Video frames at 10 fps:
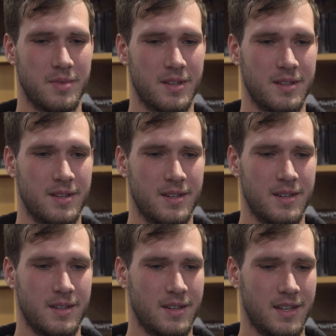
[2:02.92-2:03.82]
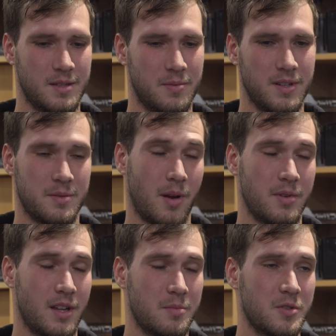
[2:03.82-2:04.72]
but it's it's
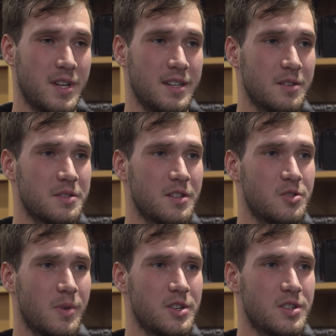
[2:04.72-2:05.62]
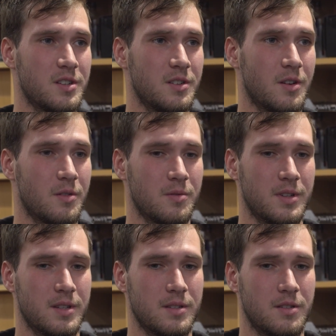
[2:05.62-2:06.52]
probably not the most ideal situation, you know,
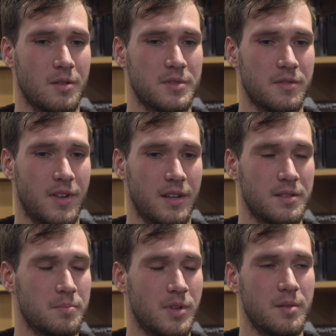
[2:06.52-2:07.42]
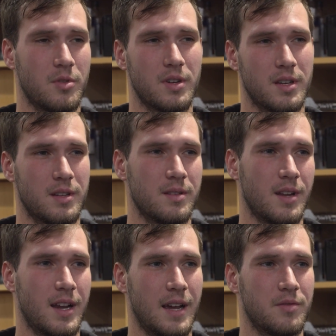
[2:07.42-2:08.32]
in terms of like playbook and
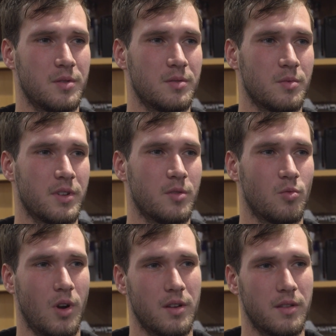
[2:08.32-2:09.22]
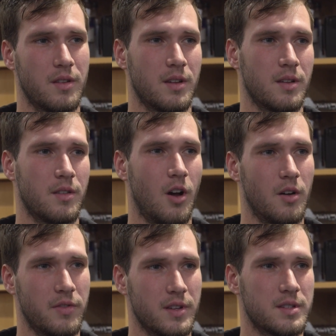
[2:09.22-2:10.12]
not having really run the the
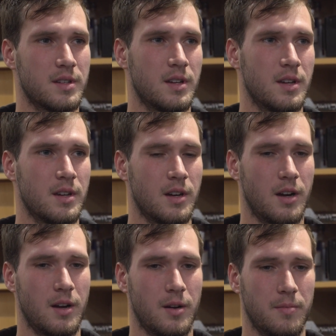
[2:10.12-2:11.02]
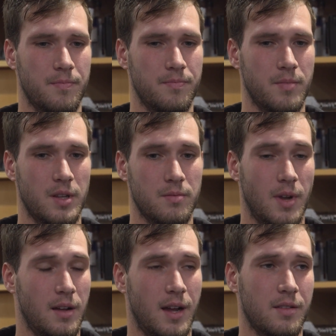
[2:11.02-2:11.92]
offense. Um, but
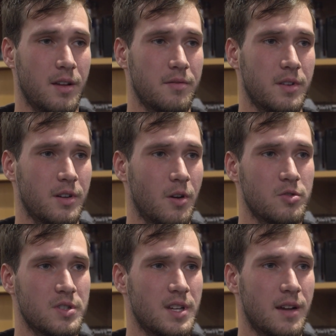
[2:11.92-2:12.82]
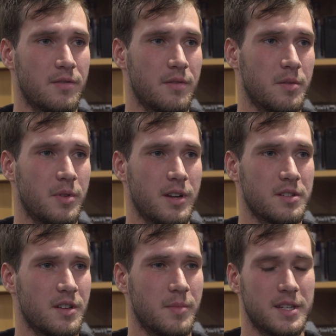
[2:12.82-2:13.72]
I, I love the coaching staff, love the
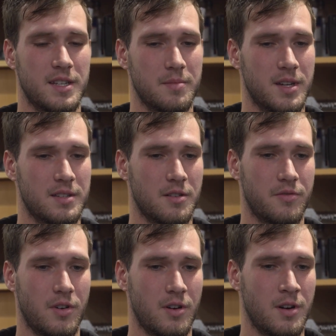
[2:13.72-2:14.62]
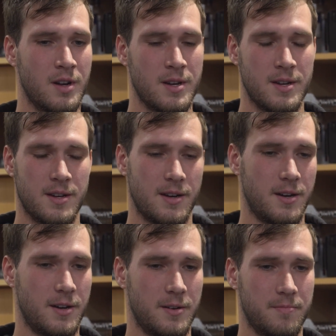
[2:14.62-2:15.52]
players, love my teammates so far.
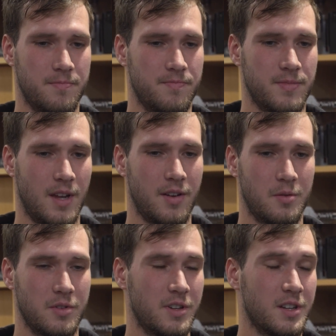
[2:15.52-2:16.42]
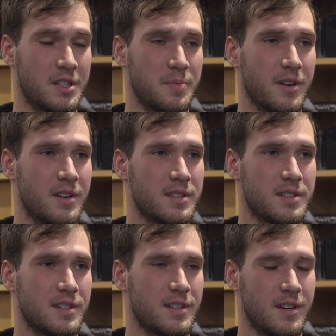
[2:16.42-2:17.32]
Um, I've had a really good
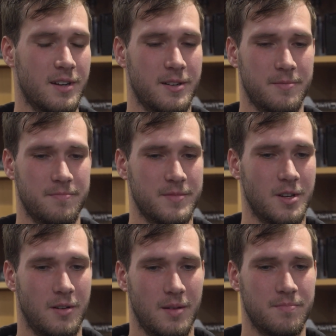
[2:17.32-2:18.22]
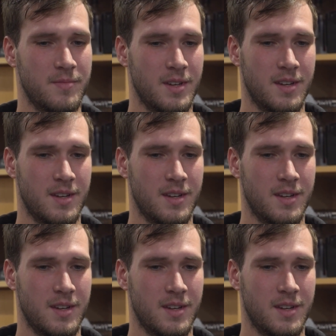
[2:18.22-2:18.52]
experience, um, so I'm